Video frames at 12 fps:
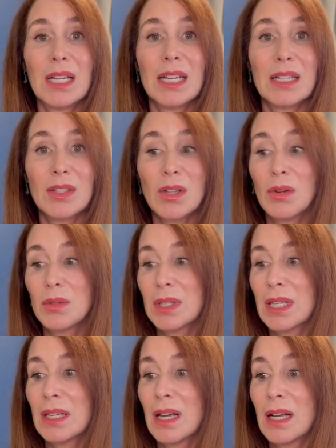It's
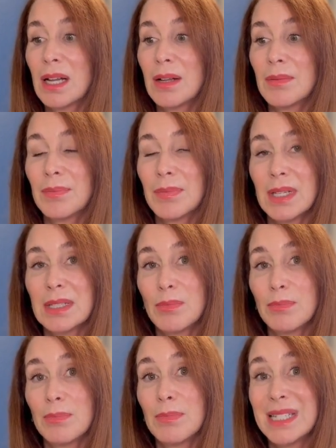only, it's
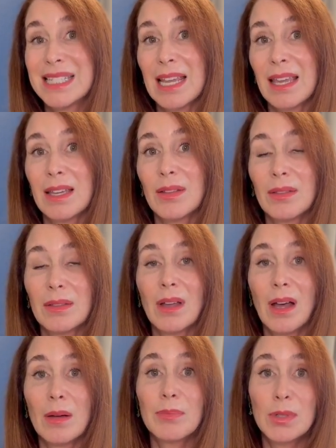missing it
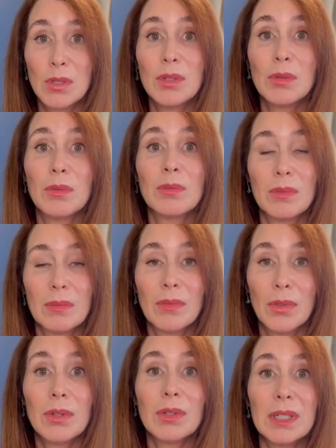up to
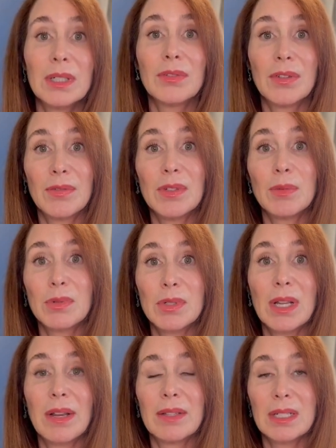30 to
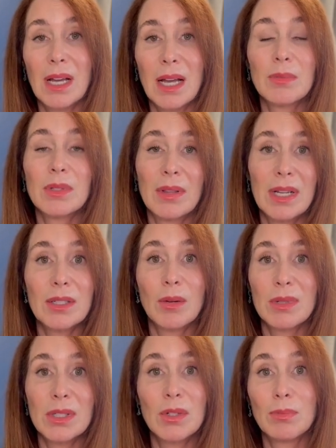50% of the time. So that's
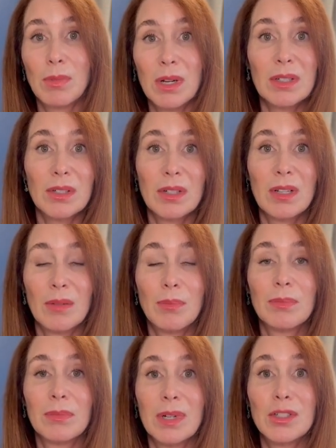almost
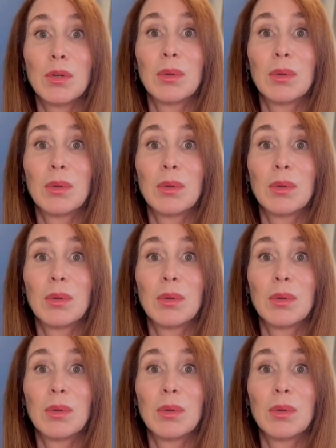a